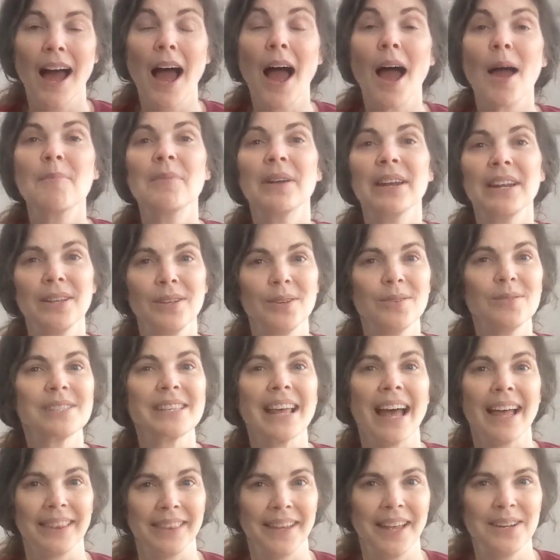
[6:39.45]
I'm gonna use
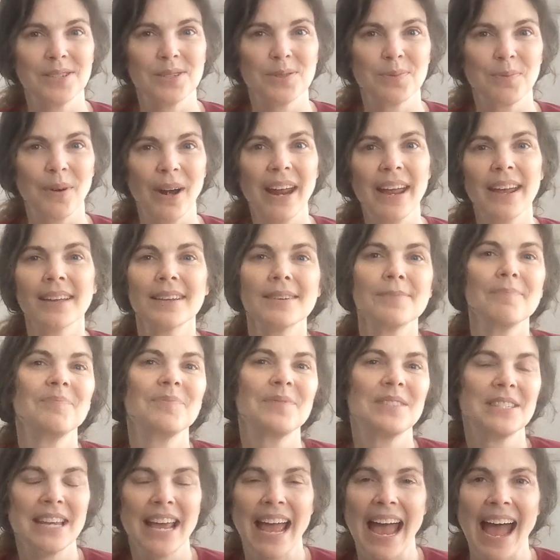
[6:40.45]
that lunch break
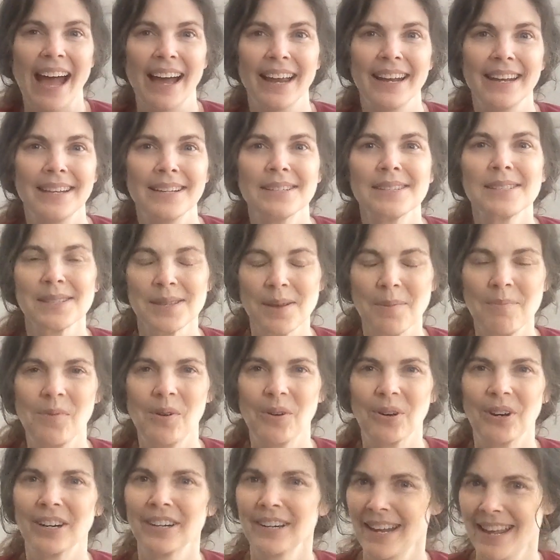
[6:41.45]
to add in some
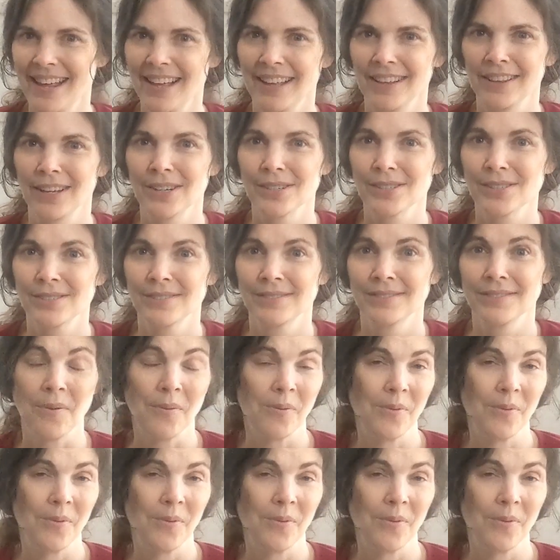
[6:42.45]
more English.